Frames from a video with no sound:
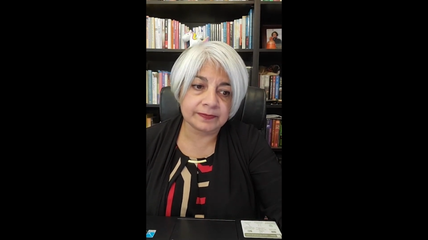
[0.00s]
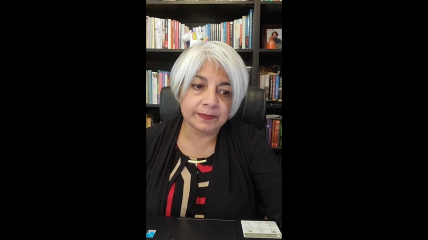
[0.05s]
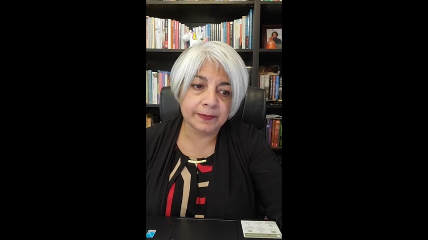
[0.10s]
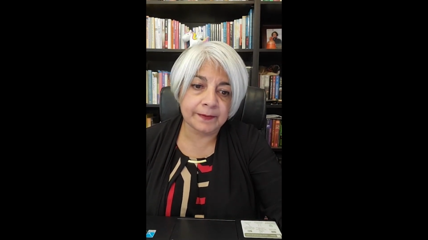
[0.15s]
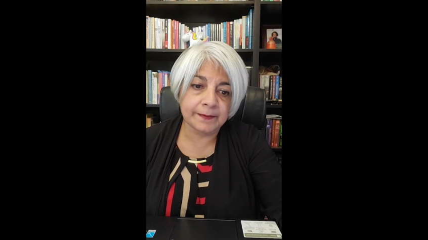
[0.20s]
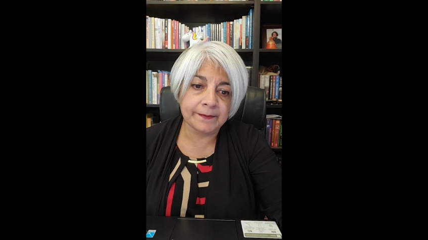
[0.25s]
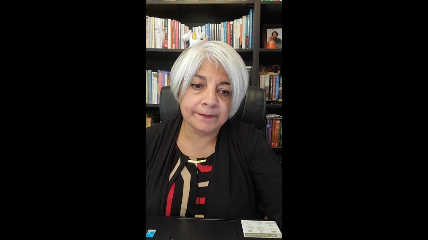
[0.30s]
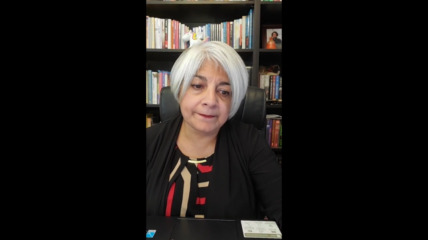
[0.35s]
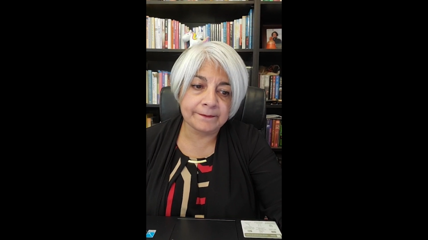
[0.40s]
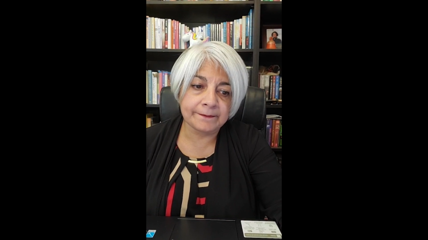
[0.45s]

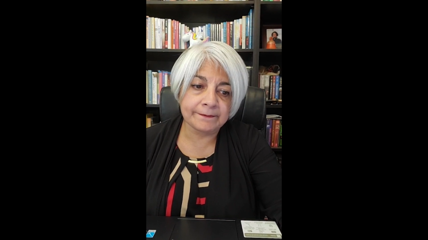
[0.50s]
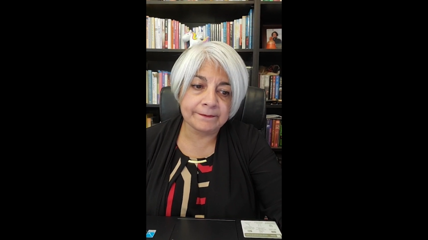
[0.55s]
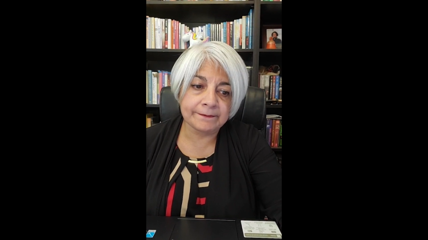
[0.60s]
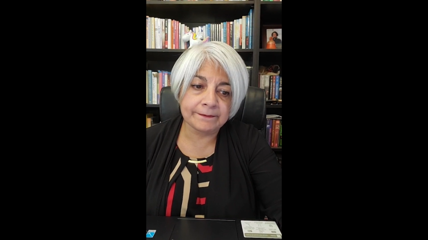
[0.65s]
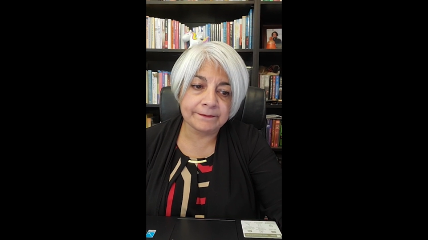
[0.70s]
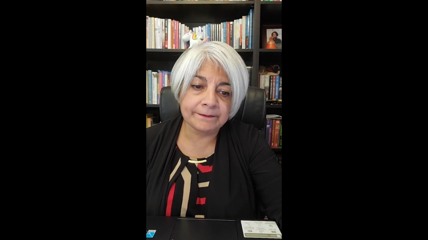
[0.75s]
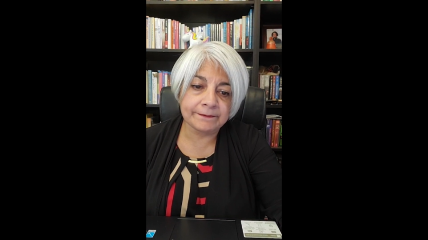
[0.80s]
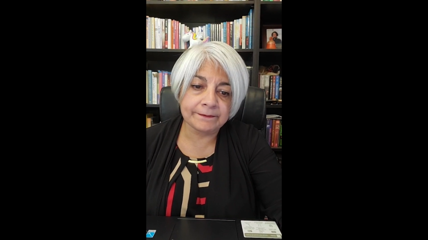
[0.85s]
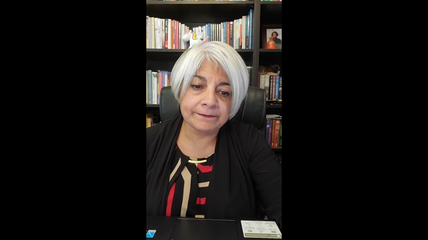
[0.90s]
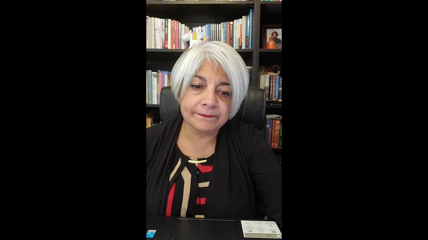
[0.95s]

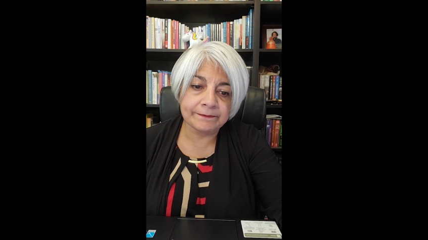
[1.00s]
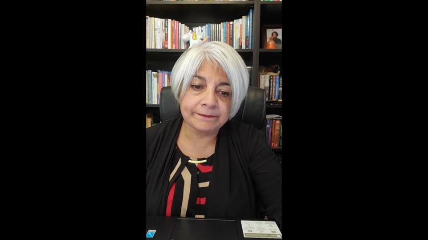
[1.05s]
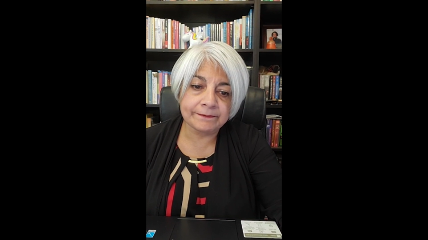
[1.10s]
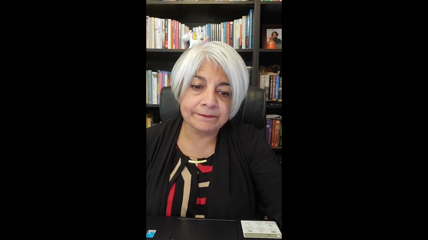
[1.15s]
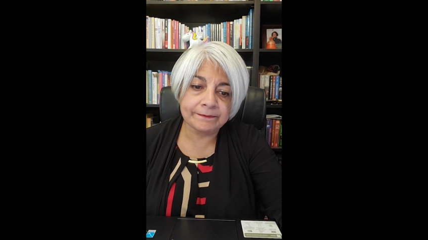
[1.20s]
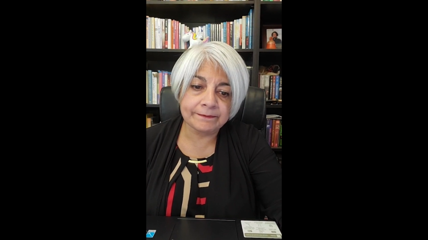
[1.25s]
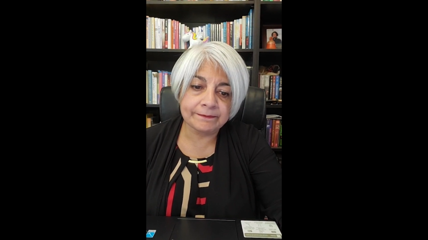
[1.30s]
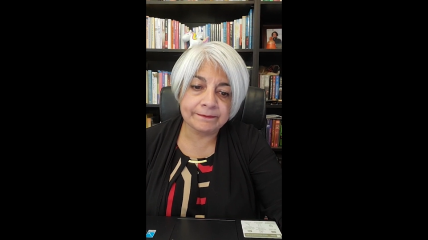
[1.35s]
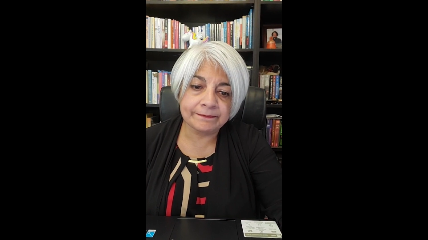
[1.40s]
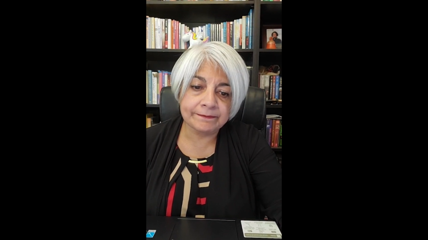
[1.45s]

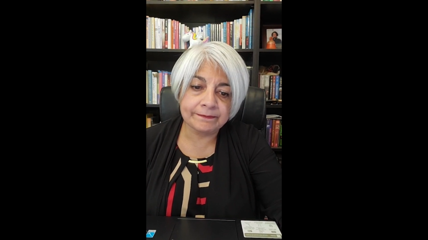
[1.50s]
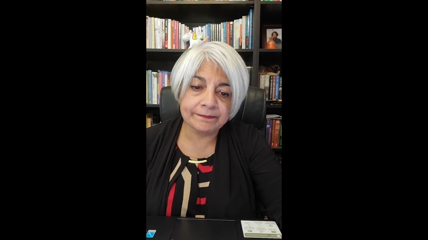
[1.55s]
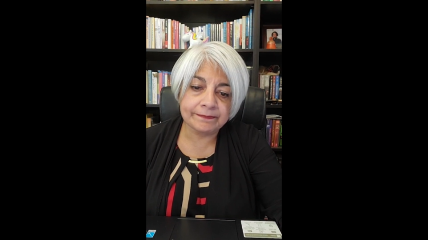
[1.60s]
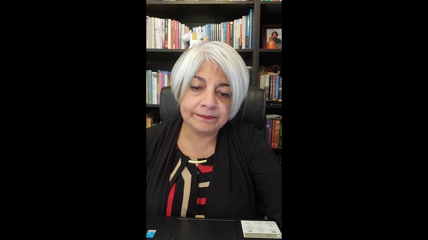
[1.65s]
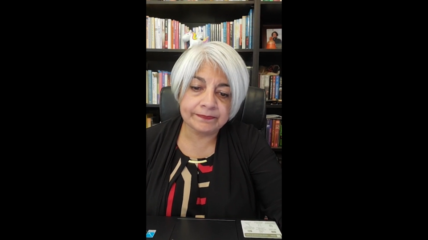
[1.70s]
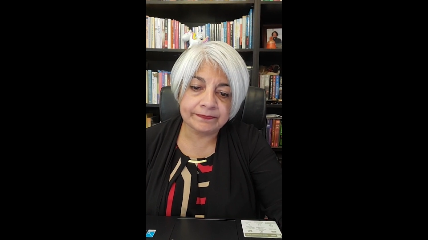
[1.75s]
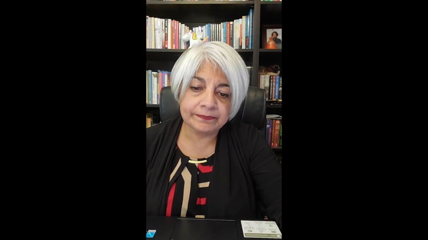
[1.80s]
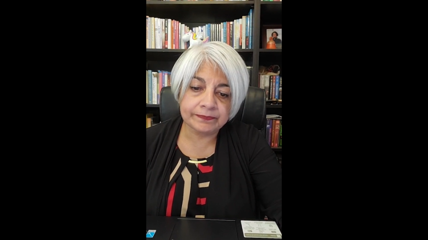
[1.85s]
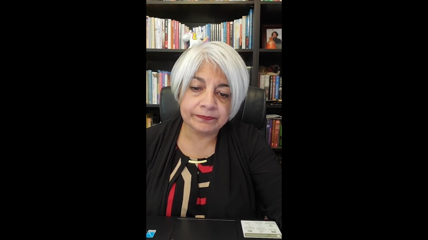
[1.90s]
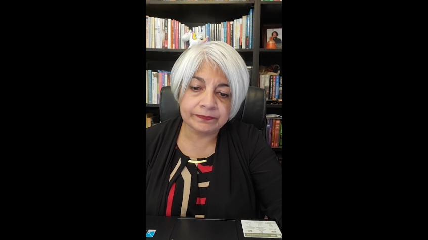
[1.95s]

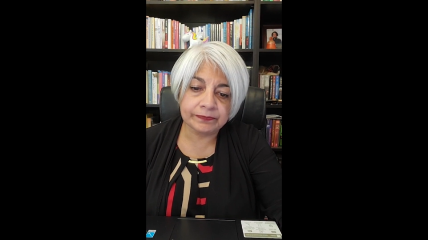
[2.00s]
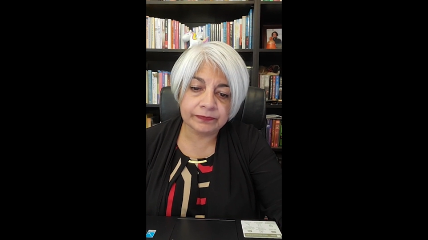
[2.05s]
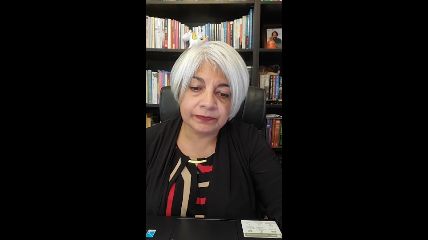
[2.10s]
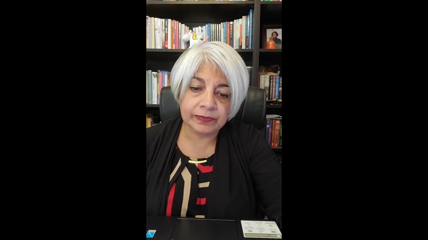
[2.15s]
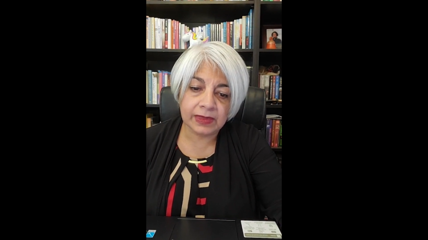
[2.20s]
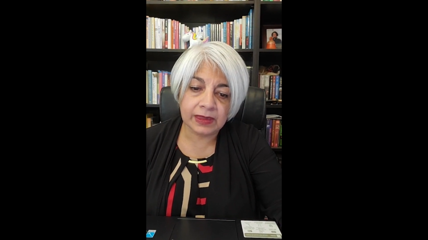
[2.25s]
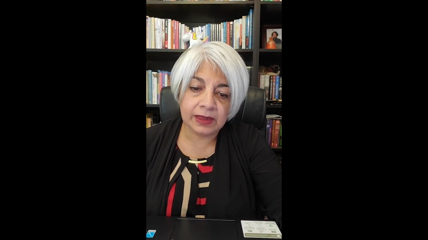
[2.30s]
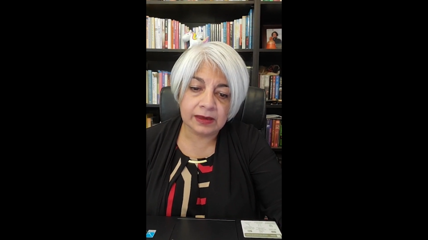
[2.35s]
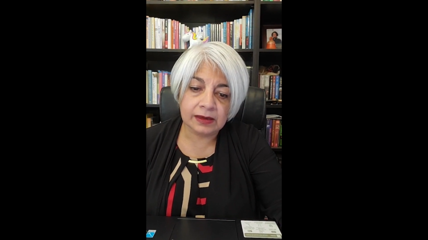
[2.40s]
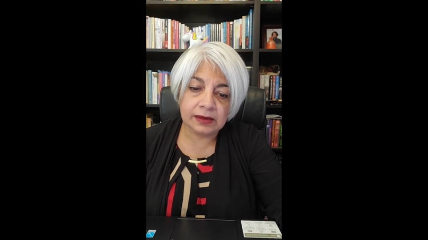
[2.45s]

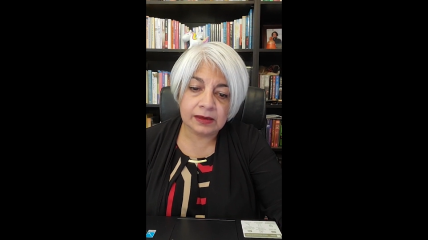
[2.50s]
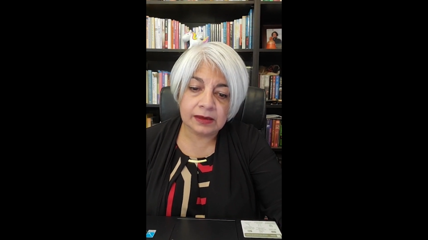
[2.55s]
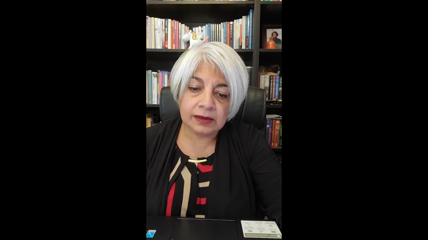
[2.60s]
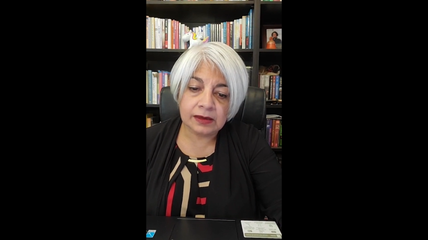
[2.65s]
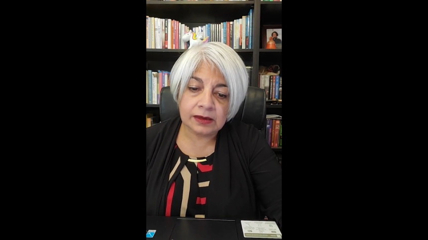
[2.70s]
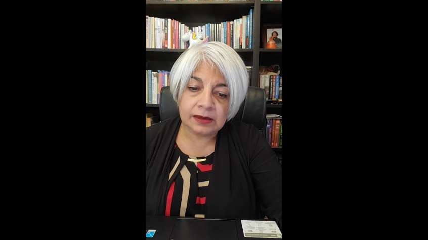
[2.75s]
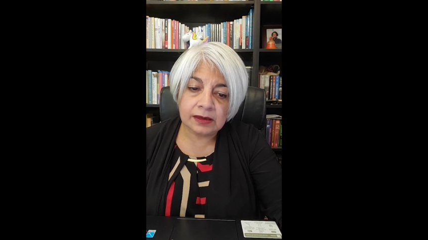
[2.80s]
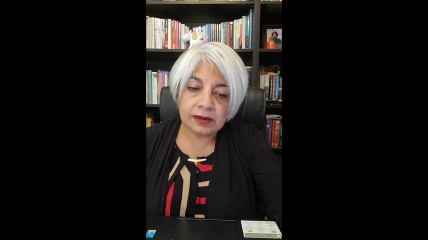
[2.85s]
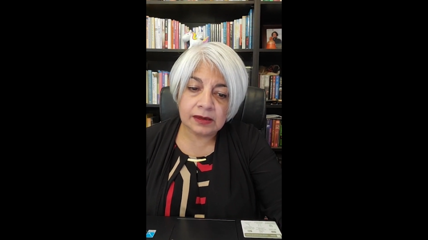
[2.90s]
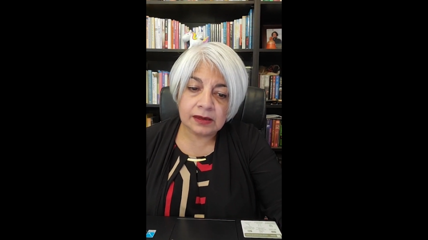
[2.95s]

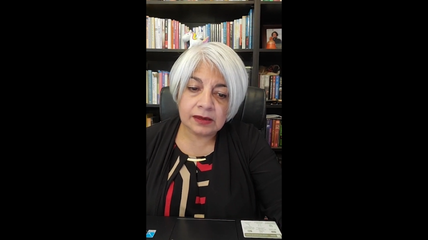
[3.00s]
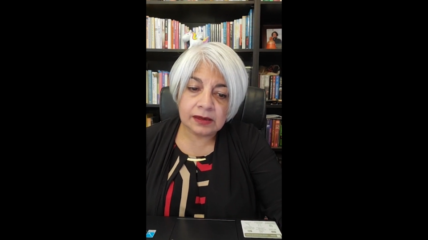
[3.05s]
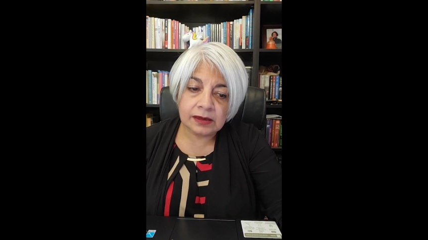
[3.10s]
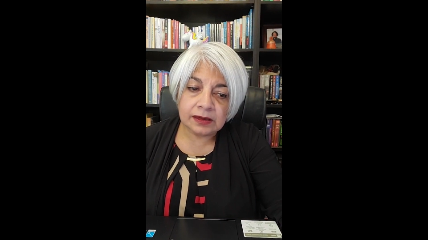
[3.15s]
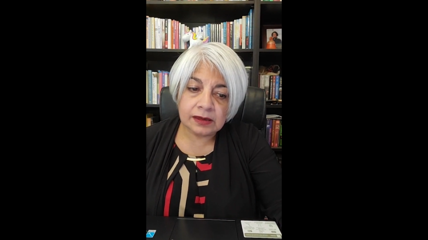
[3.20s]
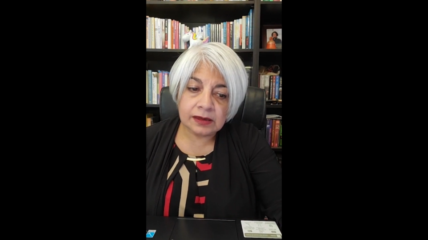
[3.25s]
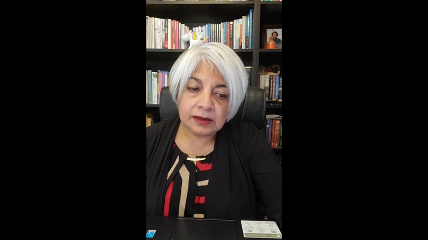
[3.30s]
(silence)